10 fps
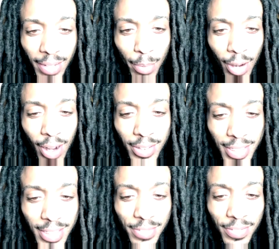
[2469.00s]
around
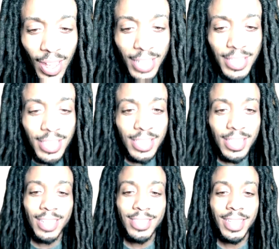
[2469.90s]
season 5, 6.
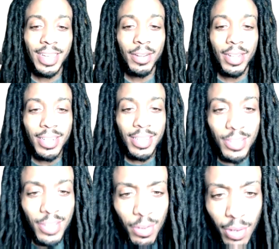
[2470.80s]
Like, damn, they couldn't
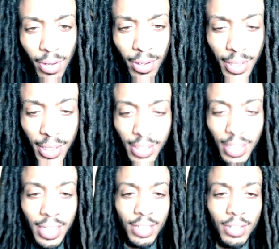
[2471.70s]
do no wrong till
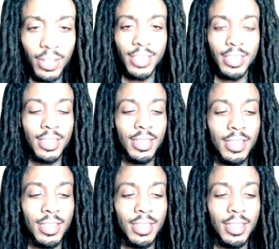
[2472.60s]
they killed Andrew.